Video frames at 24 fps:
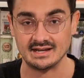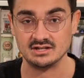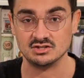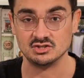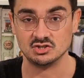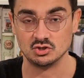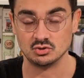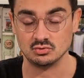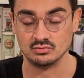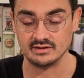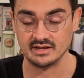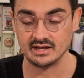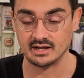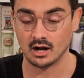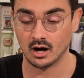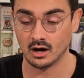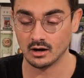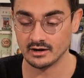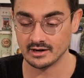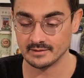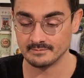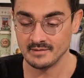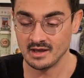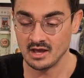into the
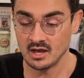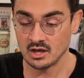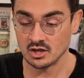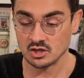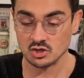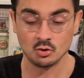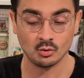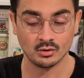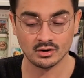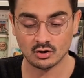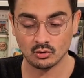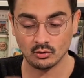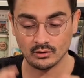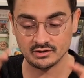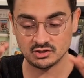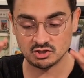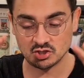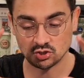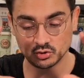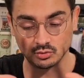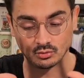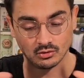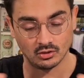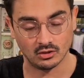garden, you are going
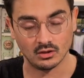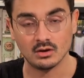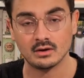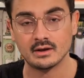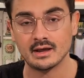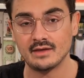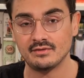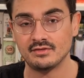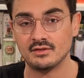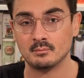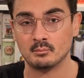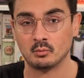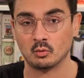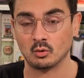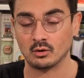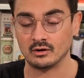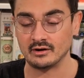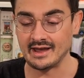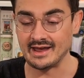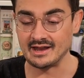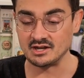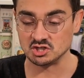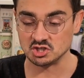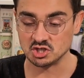to look at the
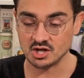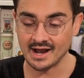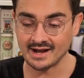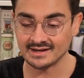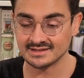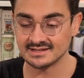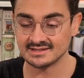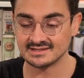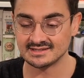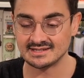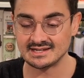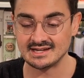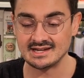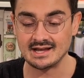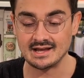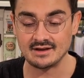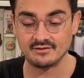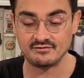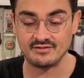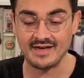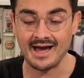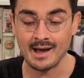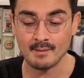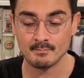board and check to see
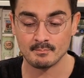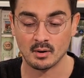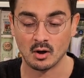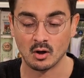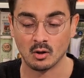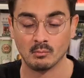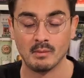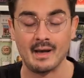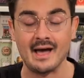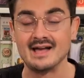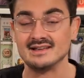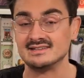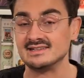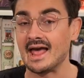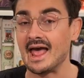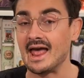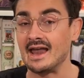if that bulb has